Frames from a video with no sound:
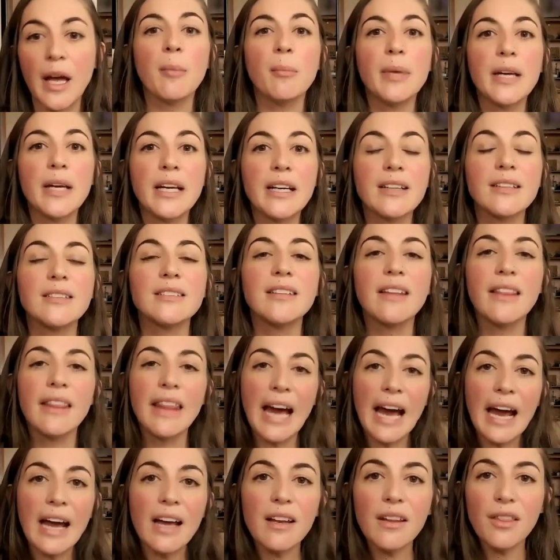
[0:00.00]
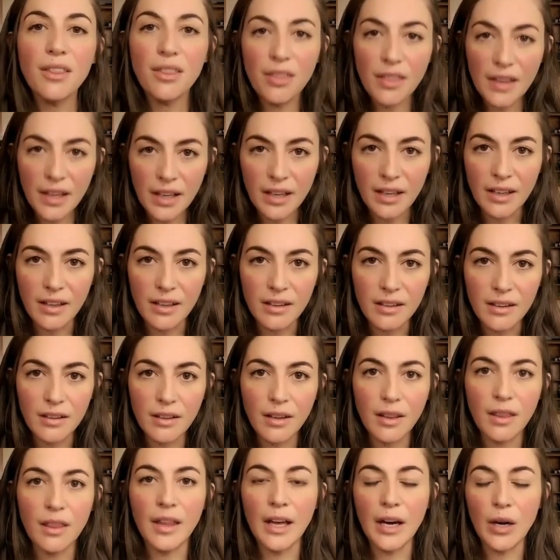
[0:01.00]
because that thing
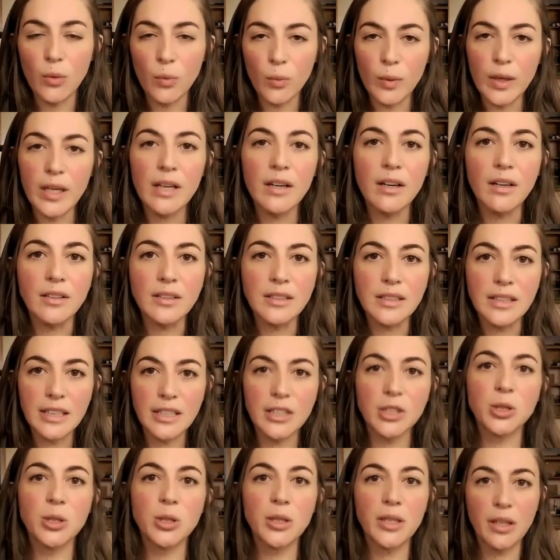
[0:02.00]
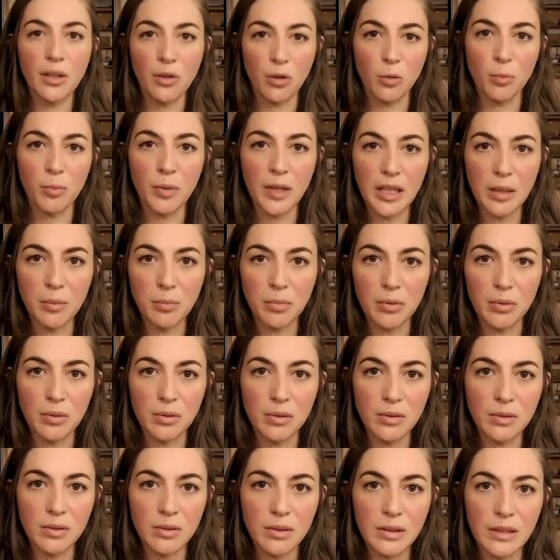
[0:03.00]
that we are teaching other
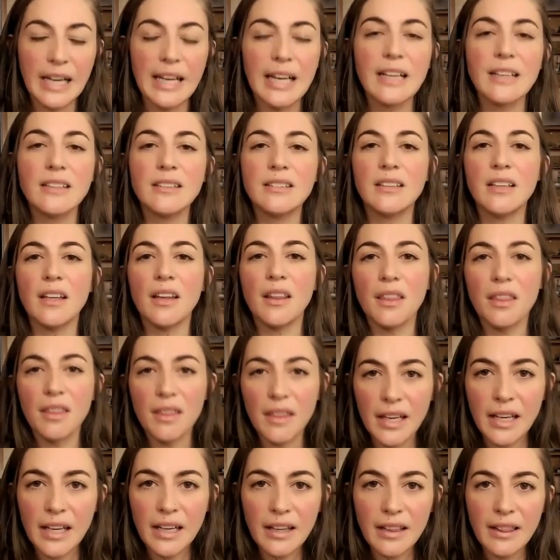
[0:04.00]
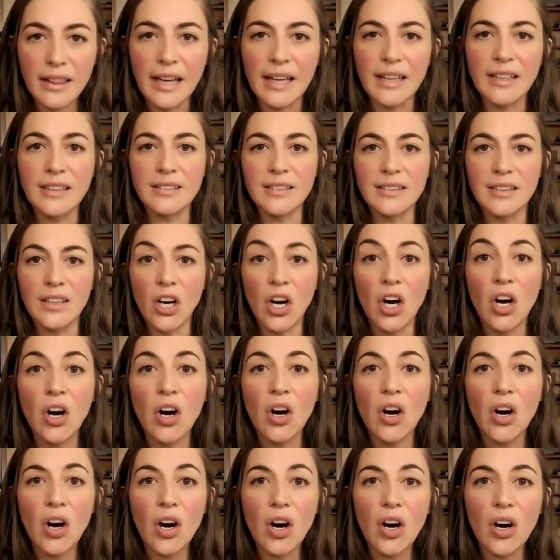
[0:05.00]
people is the thing that is the
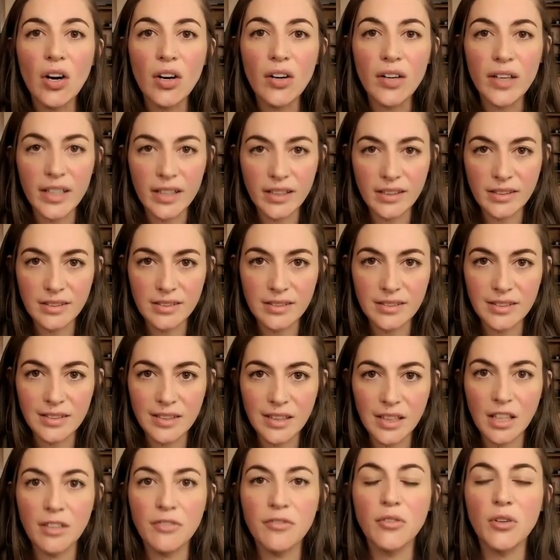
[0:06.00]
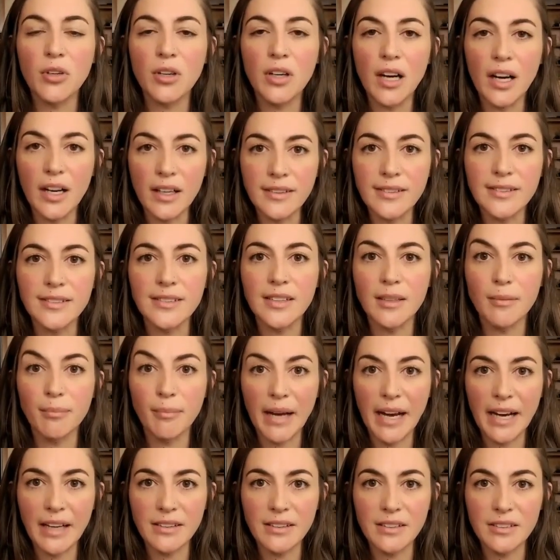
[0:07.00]
hardest for us to
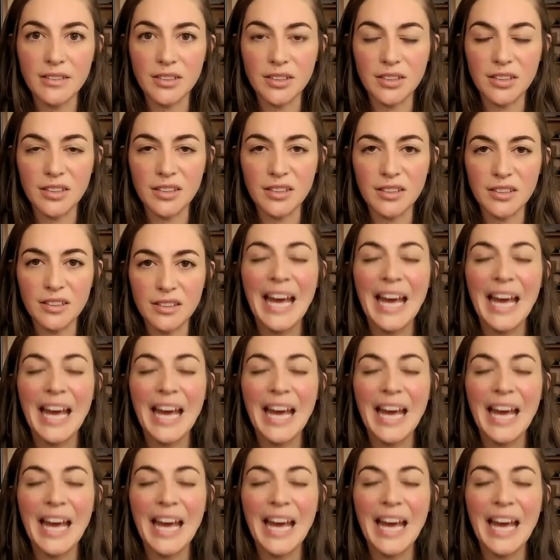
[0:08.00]
master.